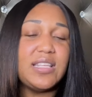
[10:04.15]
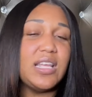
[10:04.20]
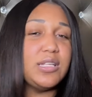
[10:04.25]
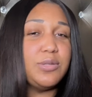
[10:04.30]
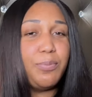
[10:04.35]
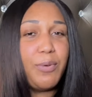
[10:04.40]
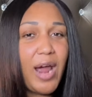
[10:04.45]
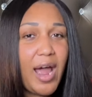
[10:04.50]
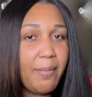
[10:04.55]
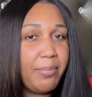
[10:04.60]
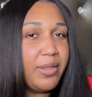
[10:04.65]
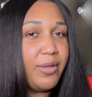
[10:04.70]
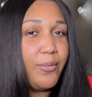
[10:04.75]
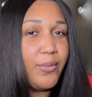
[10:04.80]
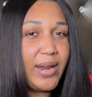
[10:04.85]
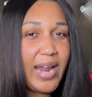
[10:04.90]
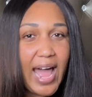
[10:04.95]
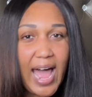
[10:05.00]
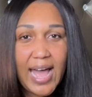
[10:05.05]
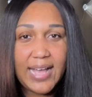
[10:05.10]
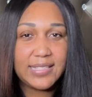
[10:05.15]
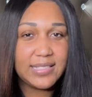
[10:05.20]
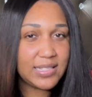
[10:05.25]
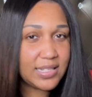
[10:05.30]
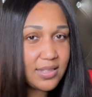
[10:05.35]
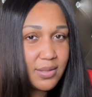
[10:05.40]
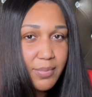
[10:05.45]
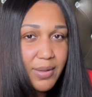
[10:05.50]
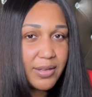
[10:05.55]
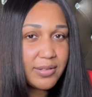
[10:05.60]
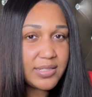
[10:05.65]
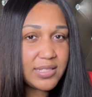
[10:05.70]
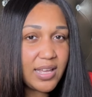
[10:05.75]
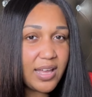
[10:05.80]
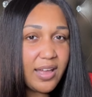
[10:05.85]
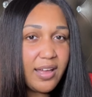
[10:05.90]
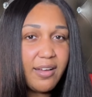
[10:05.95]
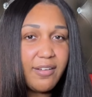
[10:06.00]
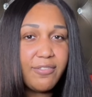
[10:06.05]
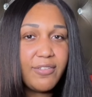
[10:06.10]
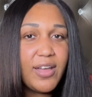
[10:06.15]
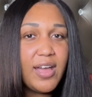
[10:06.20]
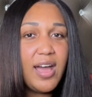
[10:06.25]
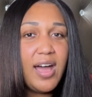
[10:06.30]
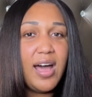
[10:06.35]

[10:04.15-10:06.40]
That's probably what I see the most of.